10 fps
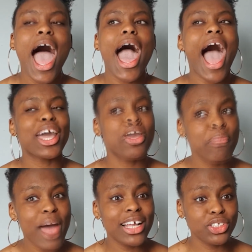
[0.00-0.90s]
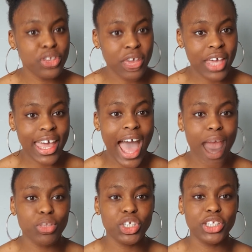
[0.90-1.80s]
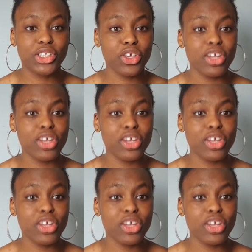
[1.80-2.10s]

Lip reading: And compared to the UCAT, which is the